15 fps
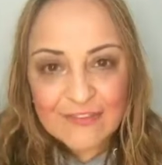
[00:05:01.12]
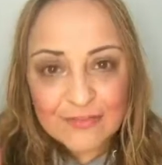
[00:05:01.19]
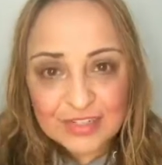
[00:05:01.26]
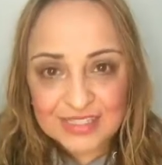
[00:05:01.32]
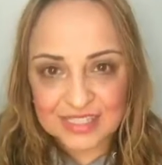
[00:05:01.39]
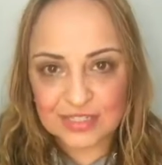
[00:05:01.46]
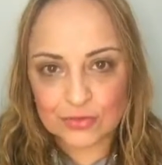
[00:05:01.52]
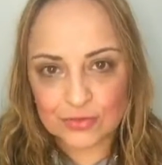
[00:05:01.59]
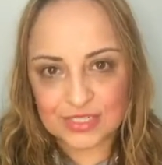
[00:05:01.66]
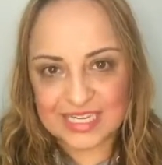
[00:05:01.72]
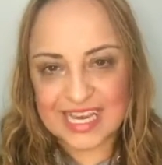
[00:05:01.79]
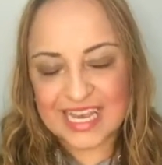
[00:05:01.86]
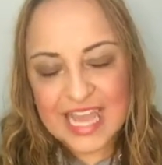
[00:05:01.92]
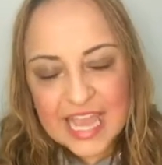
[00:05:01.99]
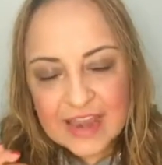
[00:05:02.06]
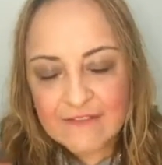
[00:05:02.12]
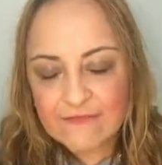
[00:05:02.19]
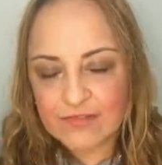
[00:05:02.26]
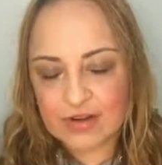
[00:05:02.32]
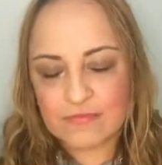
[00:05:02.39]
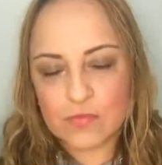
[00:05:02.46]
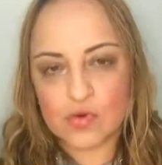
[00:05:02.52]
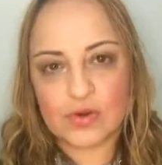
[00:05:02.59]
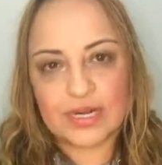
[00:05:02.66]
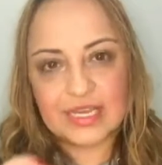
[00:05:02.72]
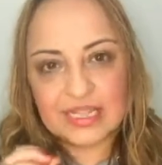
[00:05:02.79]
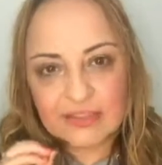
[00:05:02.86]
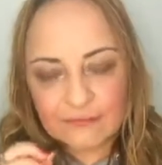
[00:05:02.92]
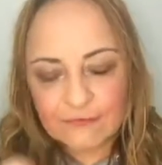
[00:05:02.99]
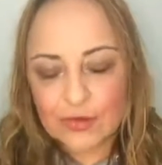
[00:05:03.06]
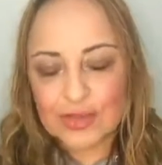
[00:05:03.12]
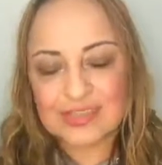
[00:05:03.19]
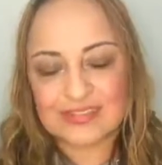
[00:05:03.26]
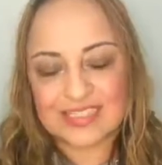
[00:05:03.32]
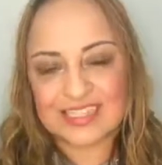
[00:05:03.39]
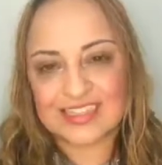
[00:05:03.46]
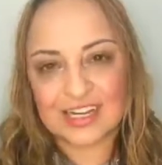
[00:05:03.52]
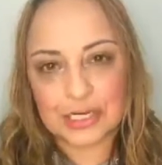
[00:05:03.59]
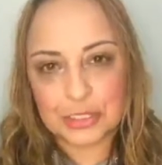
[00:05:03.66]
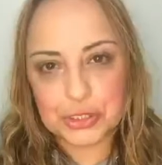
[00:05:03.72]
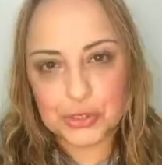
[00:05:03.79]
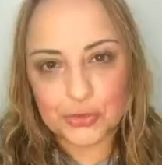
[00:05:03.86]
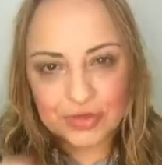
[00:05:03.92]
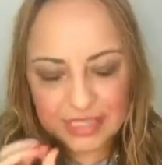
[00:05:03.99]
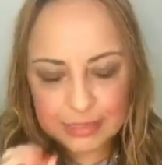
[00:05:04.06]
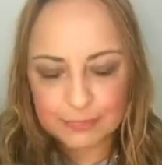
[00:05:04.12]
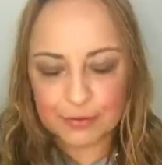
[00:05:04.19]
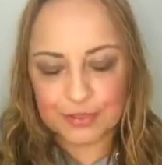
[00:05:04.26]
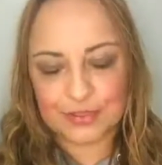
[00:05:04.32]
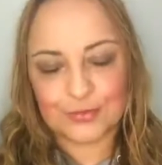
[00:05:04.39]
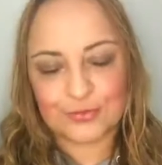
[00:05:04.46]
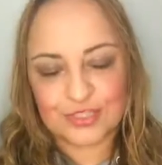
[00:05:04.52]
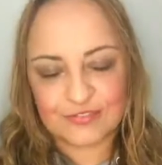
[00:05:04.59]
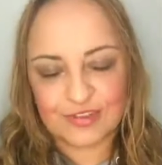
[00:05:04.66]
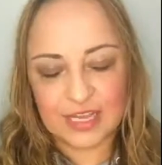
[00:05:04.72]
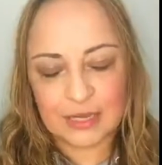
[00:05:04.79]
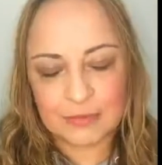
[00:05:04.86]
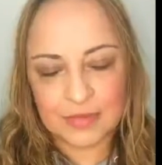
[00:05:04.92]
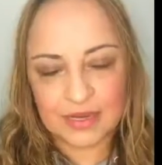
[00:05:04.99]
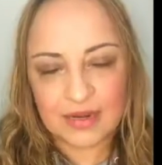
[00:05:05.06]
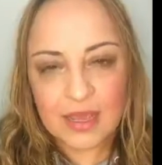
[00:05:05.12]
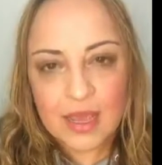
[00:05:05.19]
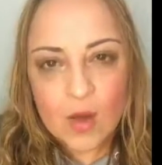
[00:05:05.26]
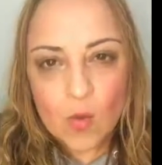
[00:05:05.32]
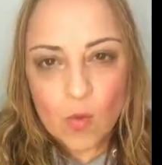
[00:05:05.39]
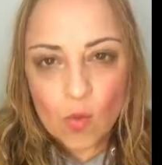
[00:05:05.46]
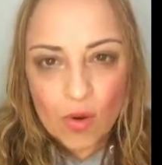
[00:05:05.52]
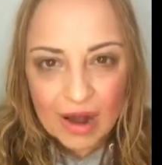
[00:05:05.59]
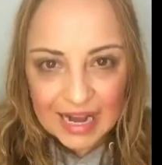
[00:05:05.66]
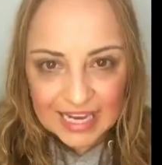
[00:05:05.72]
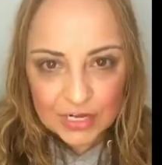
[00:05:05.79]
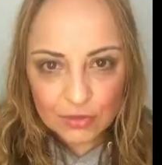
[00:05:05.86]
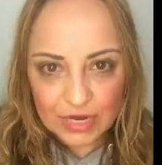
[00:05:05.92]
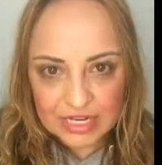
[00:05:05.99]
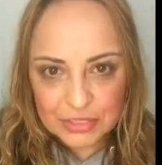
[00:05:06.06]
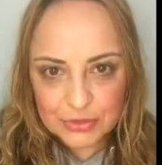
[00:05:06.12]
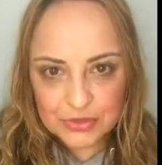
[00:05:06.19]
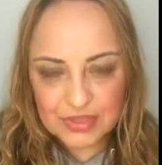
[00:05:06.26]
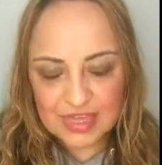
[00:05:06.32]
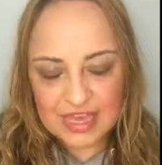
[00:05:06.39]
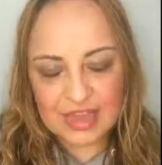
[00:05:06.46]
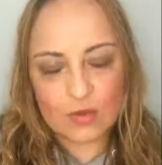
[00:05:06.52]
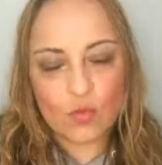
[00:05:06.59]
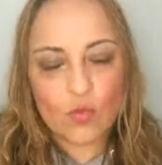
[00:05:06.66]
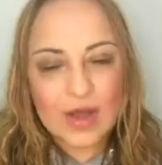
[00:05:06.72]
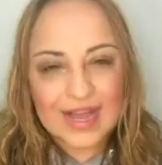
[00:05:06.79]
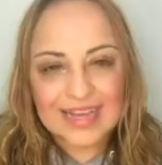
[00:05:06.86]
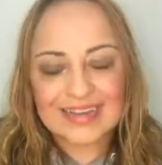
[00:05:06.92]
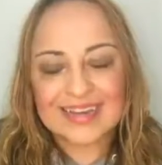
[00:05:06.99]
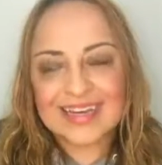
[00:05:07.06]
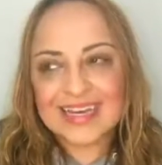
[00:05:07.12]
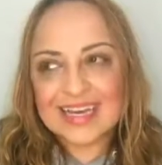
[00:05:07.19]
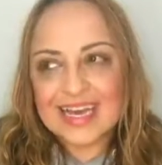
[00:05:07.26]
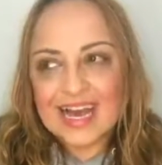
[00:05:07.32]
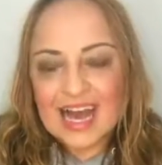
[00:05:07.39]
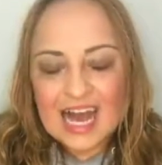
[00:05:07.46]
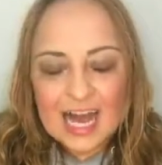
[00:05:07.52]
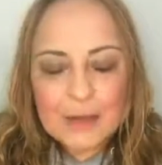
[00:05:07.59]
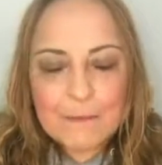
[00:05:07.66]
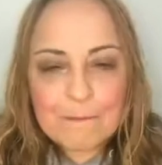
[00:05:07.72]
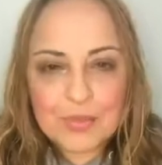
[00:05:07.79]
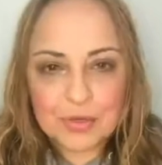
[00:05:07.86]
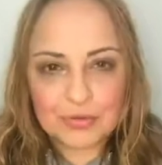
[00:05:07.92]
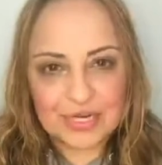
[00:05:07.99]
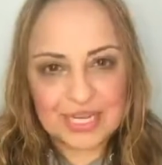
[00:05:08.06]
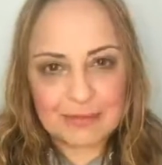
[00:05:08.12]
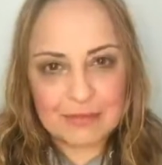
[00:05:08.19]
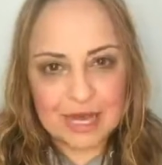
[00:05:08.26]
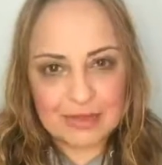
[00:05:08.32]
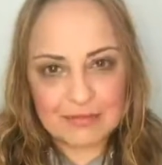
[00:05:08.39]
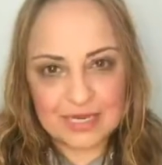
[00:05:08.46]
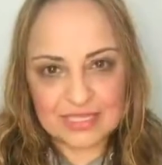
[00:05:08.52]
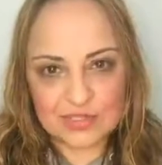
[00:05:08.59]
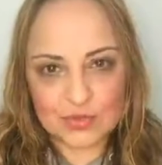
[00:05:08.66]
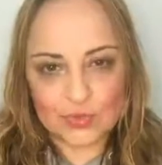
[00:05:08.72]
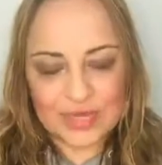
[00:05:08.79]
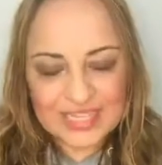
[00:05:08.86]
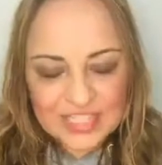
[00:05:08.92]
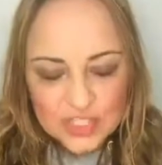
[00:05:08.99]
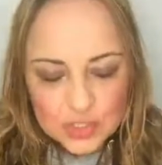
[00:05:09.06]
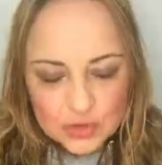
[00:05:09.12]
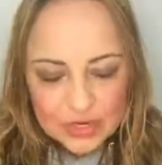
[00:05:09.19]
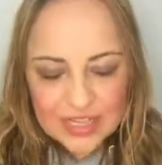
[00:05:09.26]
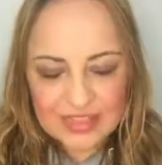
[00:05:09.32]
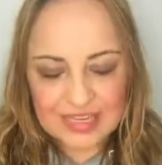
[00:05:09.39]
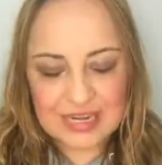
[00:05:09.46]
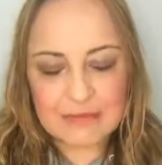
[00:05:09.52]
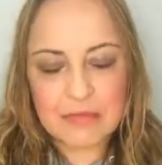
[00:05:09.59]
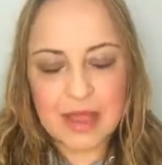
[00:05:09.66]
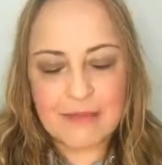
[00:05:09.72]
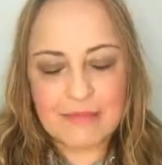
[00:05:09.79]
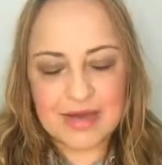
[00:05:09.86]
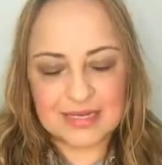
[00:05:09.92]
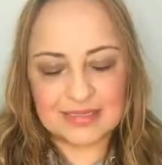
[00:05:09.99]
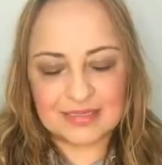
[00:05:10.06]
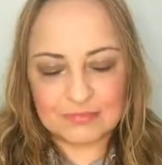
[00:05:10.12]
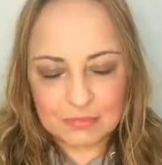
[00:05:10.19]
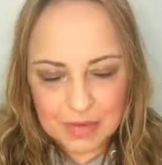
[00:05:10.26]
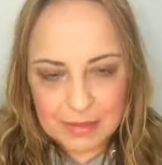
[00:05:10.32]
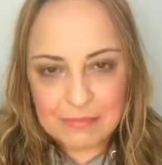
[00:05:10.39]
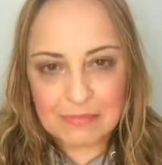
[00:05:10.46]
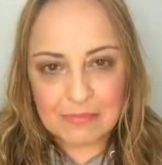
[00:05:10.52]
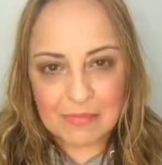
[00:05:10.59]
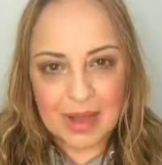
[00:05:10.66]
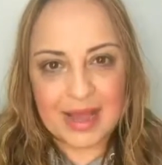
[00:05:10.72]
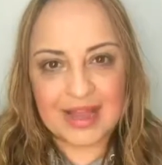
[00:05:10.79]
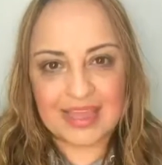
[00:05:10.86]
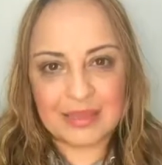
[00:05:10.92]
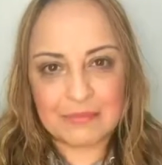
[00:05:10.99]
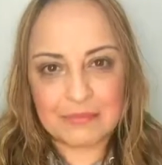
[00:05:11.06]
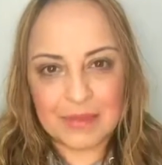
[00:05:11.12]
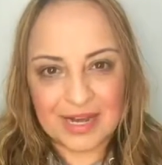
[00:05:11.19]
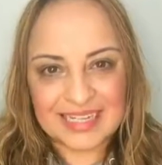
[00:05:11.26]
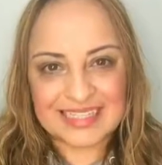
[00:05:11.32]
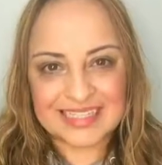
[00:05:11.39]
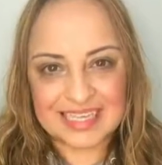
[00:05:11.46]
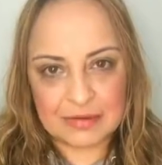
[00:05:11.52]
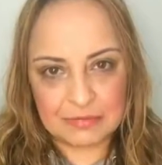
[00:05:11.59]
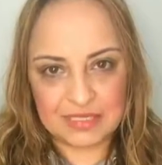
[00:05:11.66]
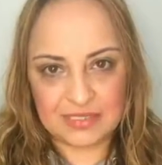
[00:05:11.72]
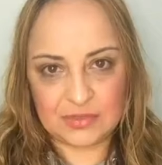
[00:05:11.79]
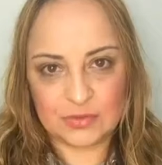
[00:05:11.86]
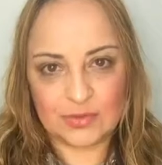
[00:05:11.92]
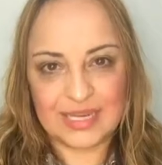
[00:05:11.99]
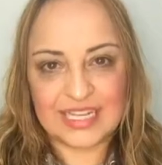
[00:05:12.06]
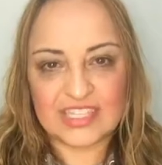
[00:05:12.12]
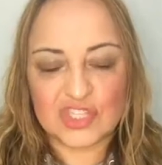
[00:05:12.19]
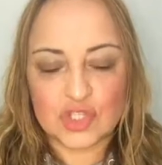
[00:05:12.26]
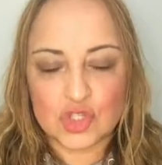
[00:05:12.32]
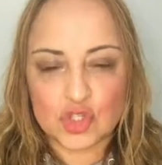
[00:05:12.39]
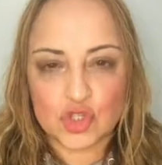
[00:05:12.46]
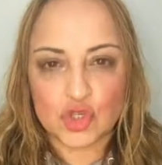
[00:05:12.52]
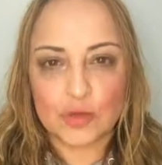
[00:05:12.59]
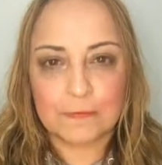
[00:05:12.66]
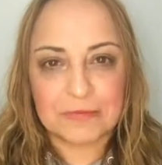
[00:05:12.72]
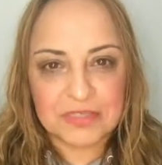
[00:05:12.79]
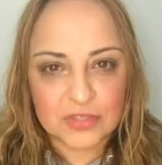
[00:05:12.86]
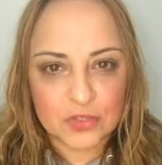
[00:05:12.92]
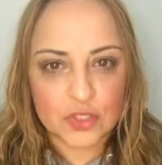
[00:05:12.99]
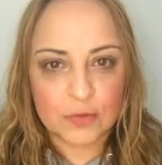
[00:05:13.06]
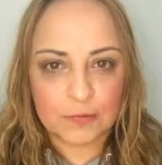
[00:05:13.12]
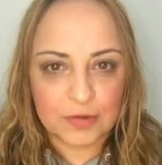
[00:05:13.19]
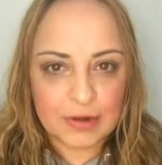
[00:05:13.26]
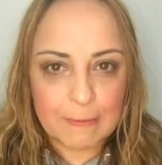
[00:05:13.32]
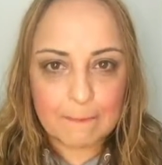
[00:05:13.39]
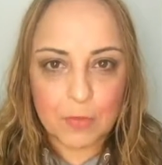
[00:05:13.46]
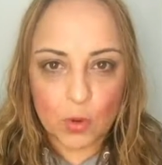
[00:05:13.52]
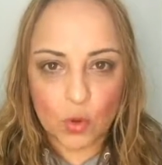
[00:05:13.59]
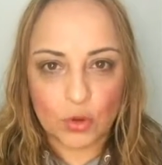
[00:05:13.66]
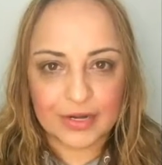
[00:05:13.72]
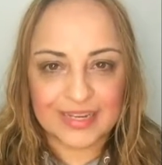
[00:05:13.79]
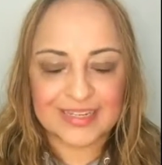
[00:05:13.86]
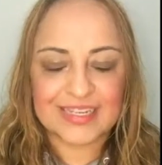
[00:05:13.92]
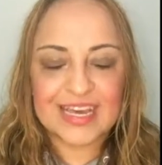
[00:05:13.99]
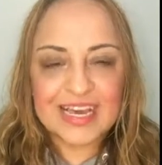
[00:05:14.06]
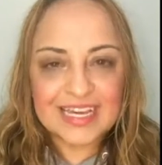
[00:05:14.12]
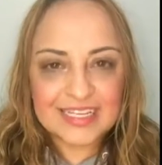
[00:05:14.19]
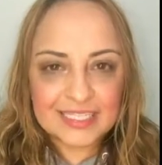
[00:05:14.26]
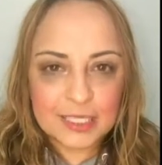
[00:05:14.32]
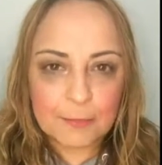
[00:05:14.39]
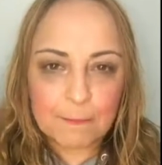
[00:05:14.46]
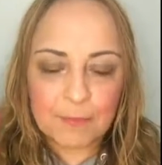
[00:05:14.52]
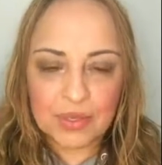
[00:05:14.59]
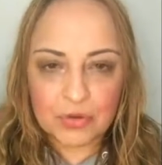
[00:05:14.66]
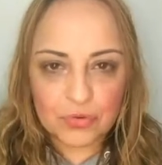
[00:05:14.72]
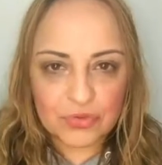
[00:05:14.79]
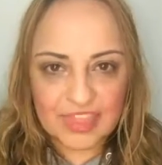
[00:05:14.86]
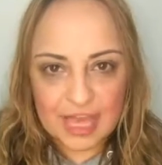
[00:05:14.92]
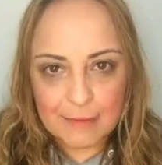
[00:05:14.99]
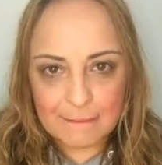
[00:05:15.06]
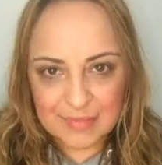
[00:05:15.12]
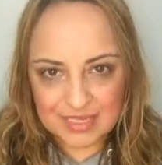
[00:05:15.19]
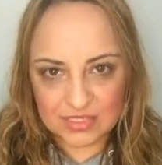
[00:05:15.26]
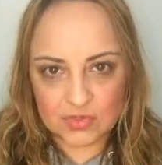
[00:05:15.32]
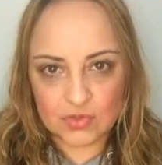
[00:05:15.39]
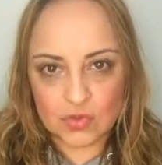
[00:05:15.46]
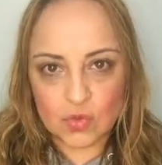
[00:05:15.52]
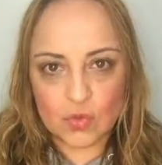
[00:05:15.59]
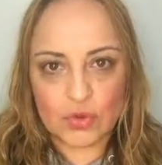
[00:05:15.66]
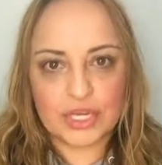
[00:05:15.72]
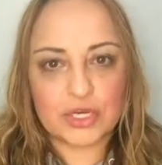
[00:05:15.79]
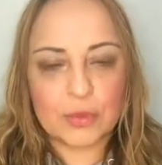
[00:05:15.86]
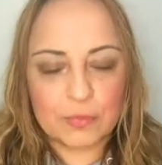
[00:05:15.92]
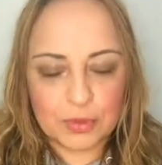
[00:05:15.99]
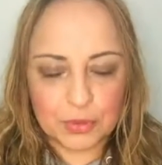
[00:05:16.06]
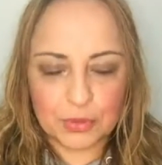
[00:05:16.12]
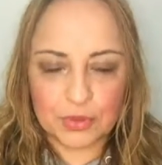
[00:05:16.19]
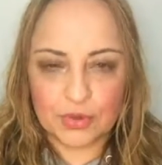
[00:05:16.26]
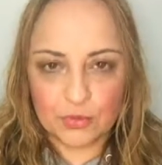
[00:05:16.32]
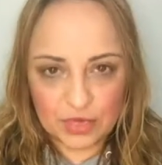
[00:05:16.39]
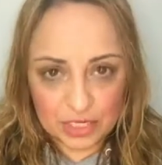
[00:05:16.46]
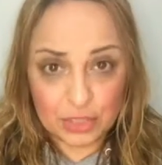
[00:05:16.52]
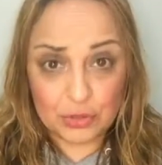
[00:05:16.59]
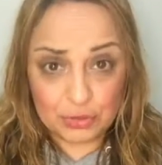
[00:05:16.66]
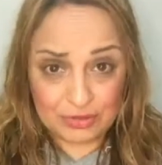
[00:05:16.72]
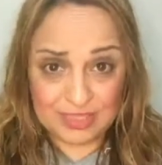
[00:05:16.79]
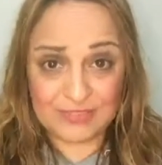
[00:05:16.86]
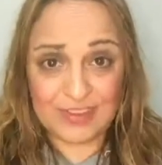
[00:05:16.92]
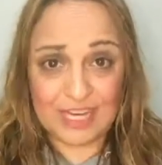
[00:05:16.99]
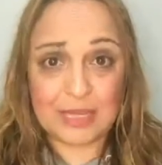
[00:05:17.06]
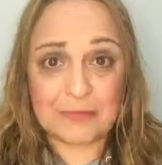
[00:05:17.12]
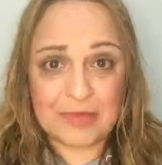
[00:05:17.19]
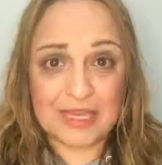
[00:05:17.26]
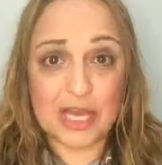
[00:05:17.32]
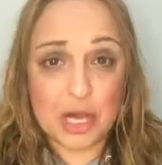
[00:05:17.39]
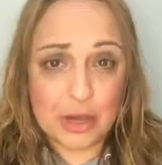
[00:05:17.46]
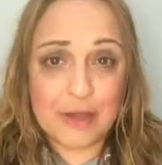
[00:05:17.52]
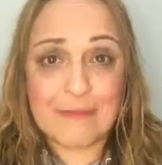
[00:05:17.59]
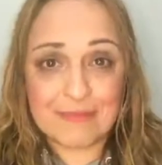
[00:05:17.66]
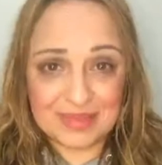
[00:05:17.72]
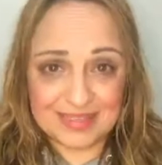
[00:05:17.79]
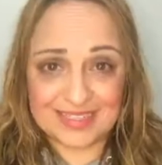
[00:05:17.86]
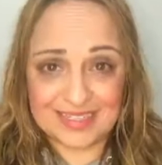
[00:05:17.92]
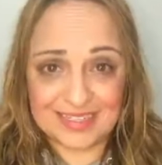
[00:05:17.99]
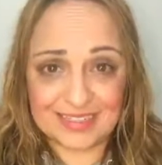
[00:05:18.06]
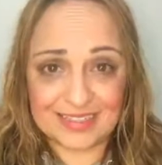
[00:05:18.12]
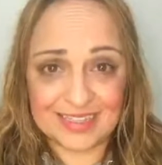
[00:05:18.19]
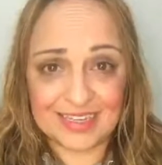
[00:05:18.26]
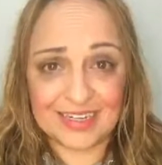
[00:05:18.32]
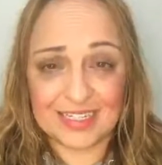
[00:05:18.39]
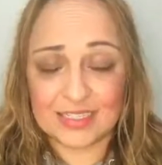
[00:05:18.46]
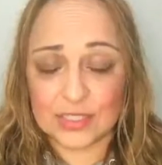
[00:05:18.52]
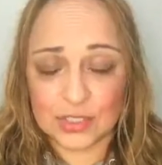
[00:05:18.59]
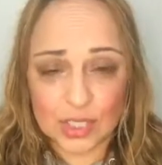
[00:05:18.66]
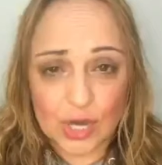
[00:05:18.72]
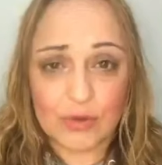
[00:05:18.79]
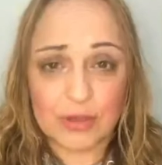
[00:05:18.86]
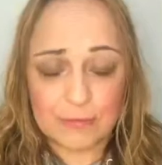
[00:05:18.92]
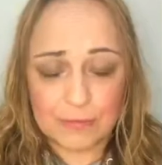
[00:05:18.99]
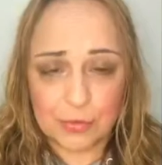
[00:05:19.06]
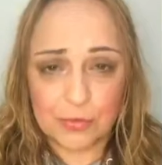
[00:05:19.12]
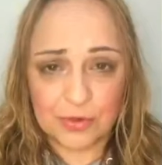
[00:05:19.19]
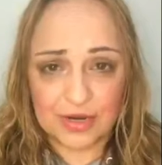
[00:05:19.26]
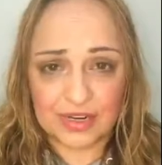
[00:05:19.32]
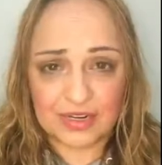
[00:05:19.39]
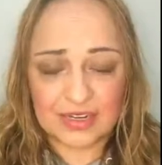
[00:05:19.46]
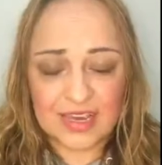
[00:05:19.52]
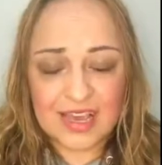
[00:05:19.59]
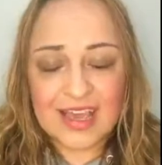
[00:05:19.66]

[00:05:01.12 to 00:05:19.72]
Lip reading: every single day, every morning, the first thing that I do is personal development. Why do I do that? 1, I'm building my muscle. It's strengthening my mind, my mindset muscle. It's super, super important to build that muscle when you're developing a home business. It is so important.